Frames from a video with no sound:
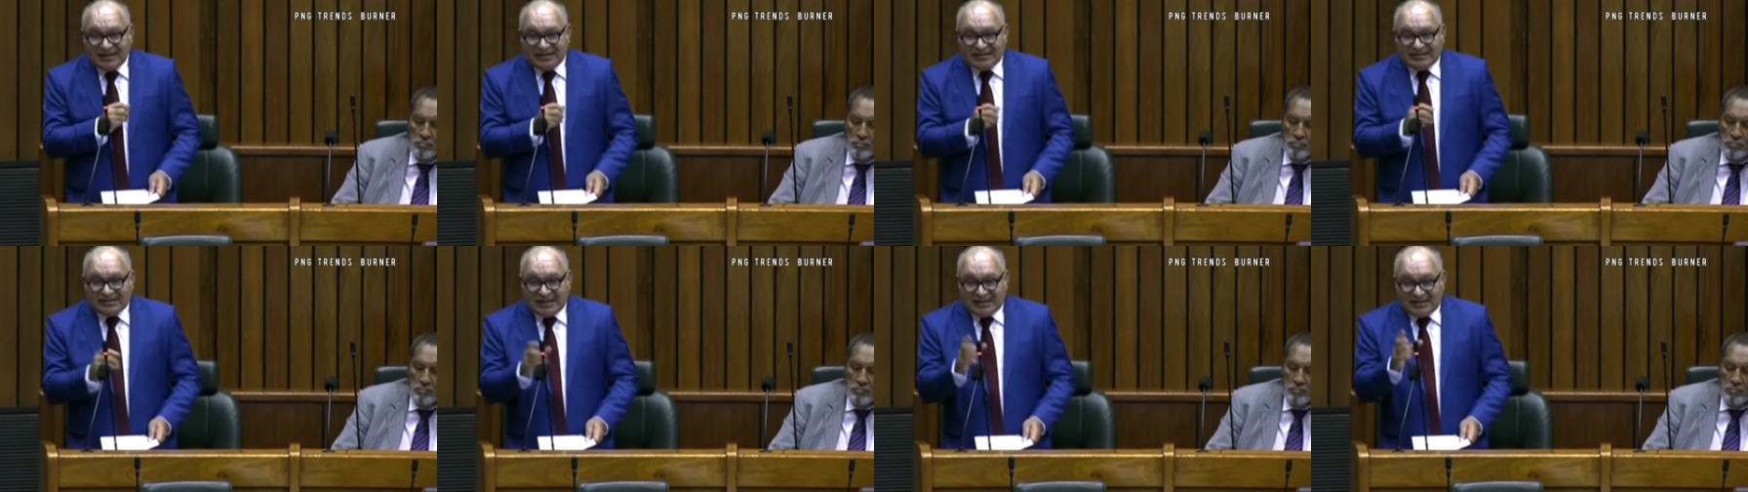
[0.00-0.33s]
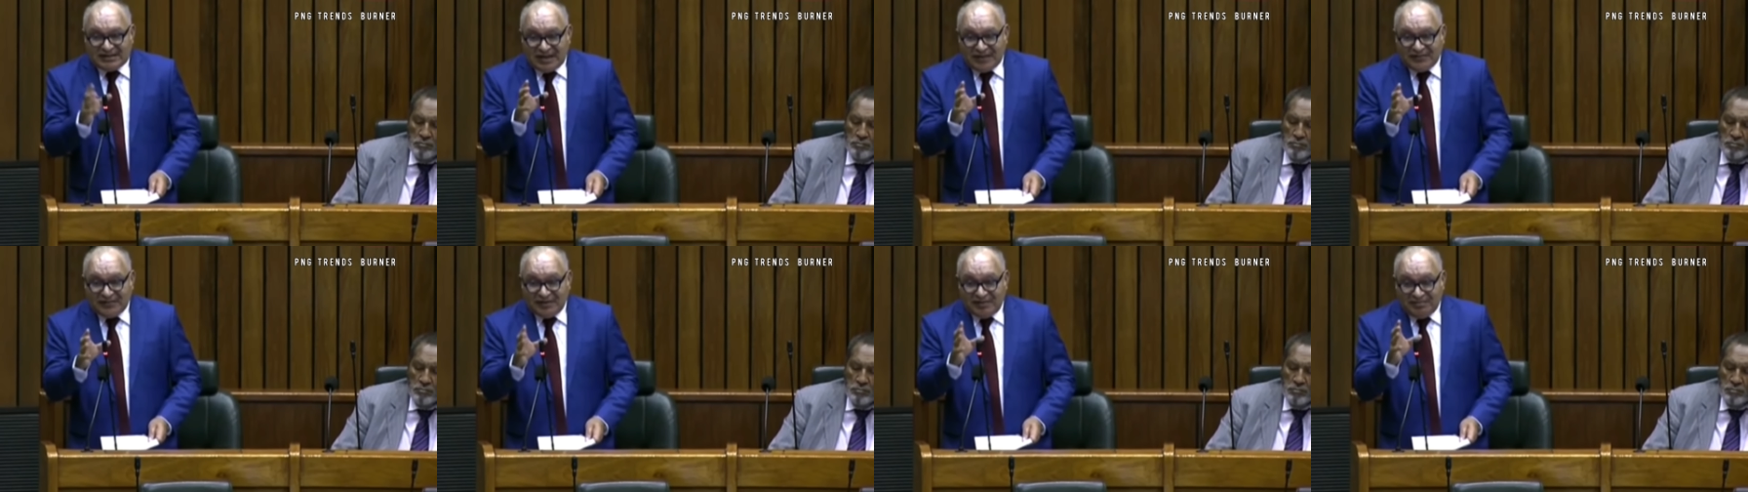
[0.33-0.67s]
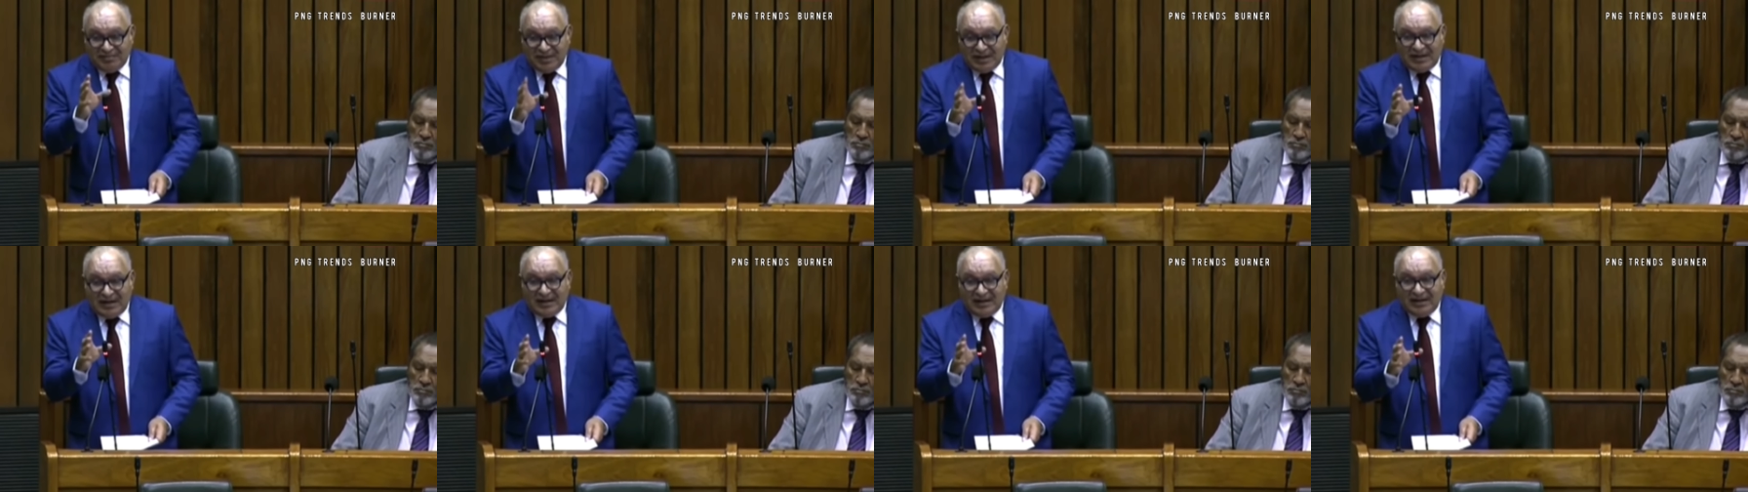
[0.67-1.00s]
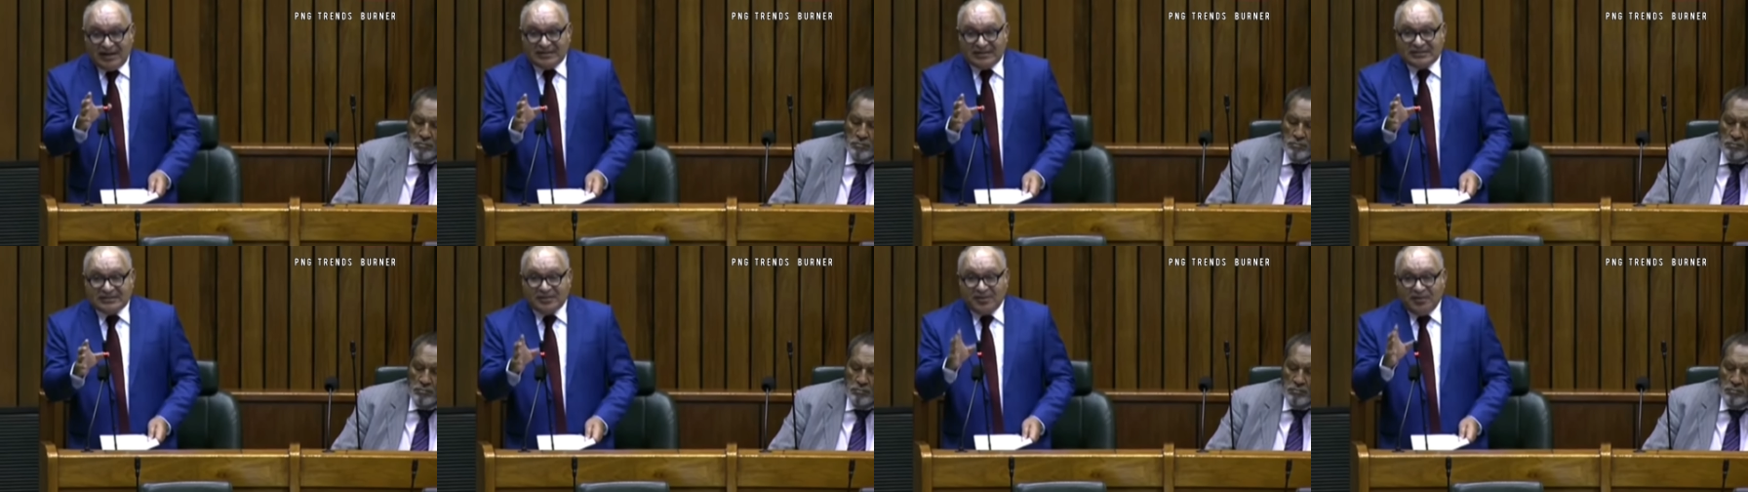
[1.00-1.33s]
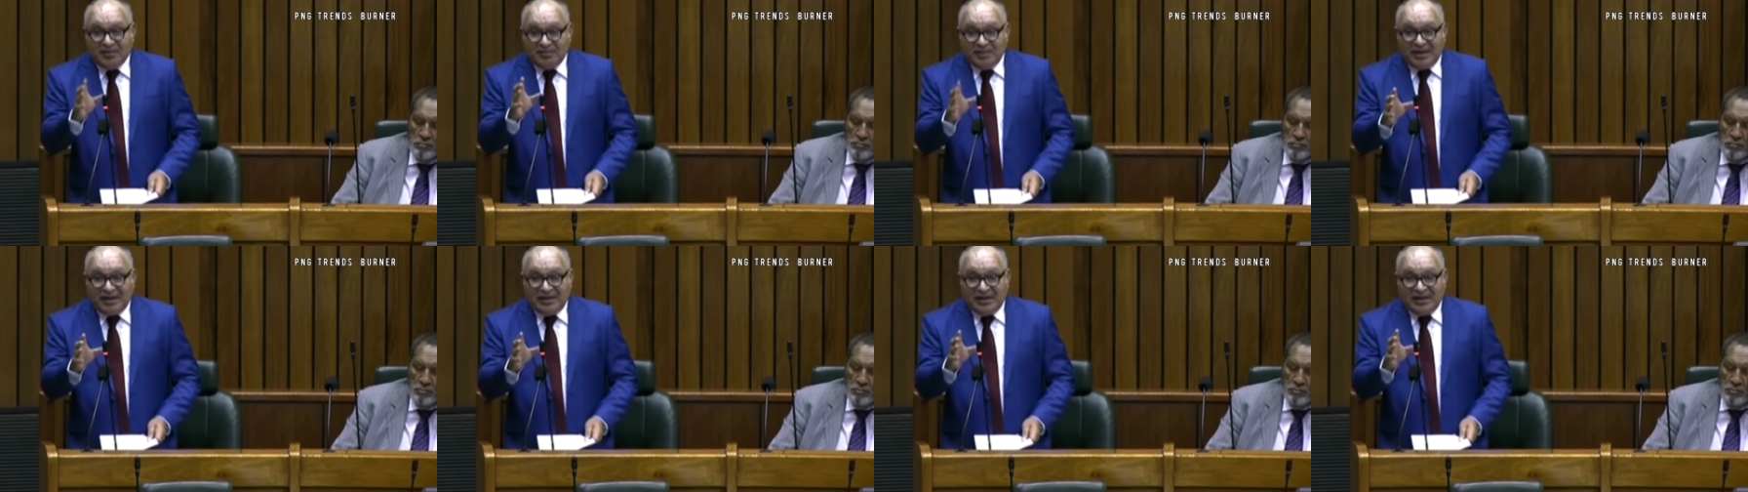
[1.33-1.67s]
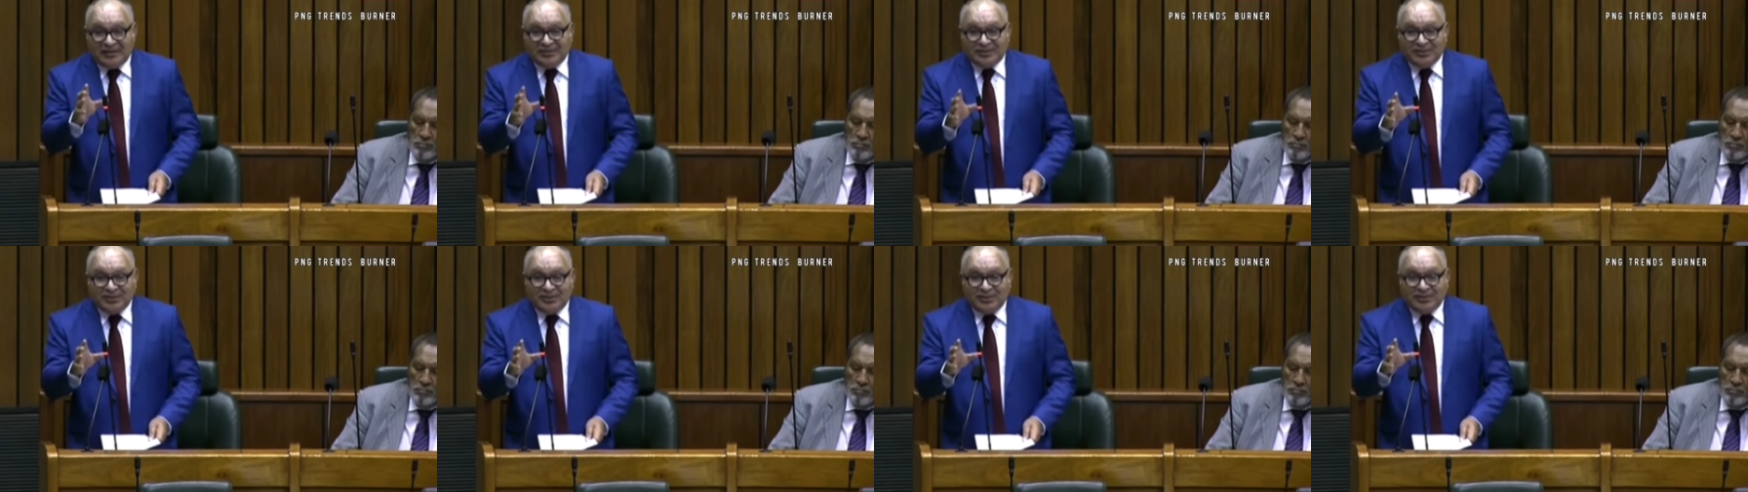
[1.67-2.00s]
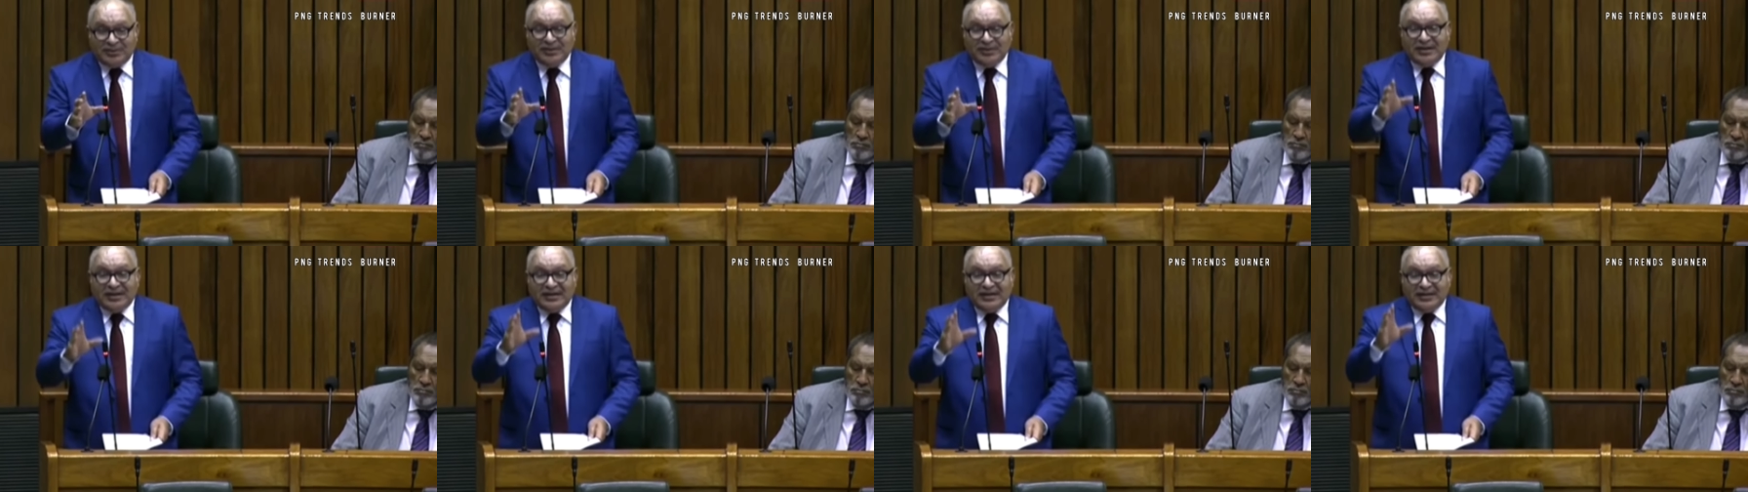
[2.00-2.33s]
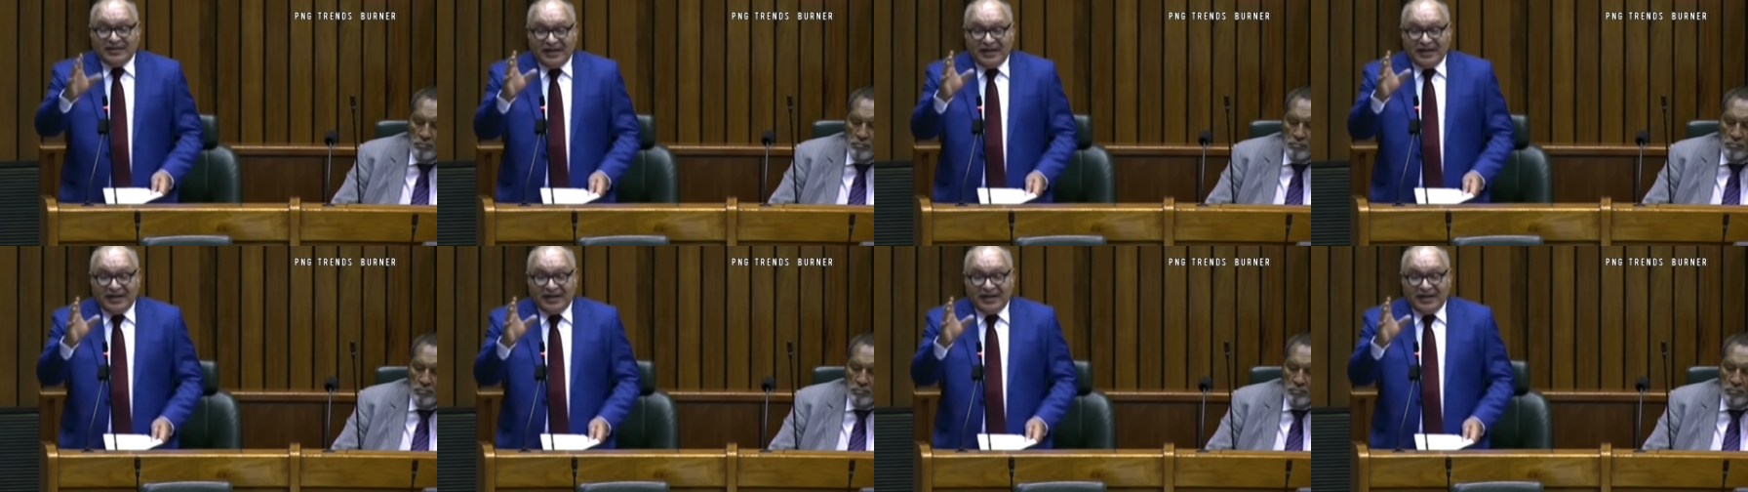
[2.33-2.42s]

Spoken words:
600 billion is compared that to